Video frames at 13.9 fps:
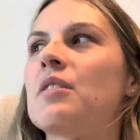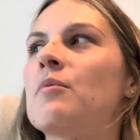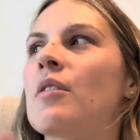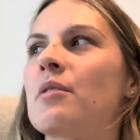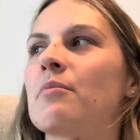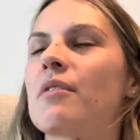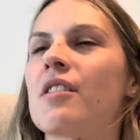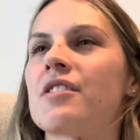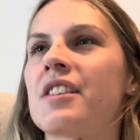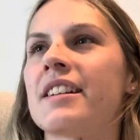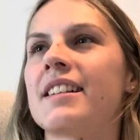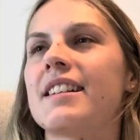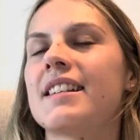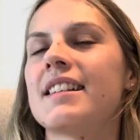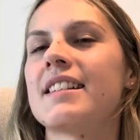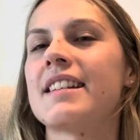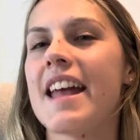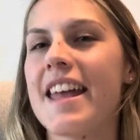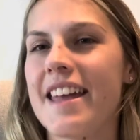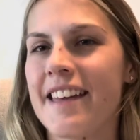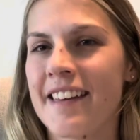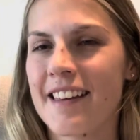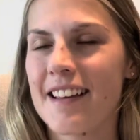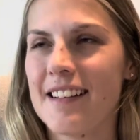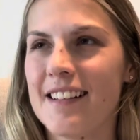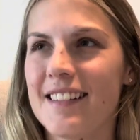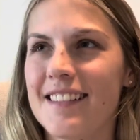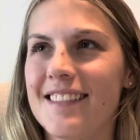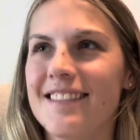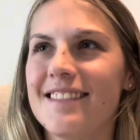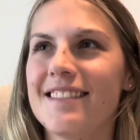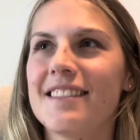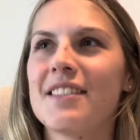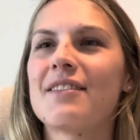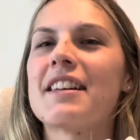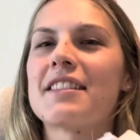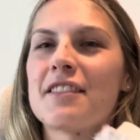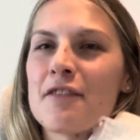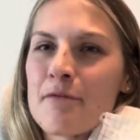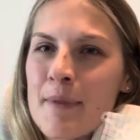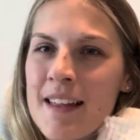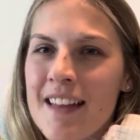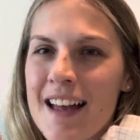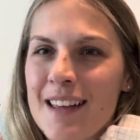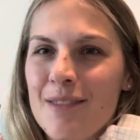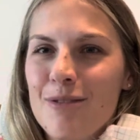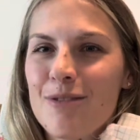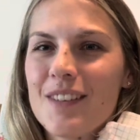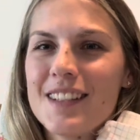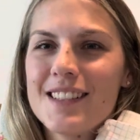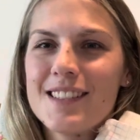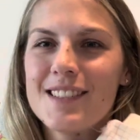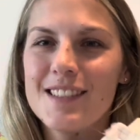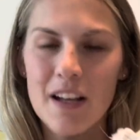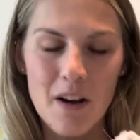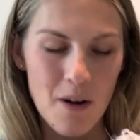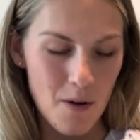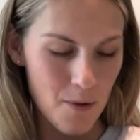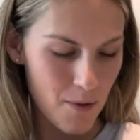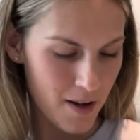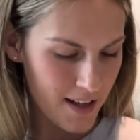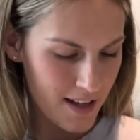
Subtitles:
a project to take the rest of my life. So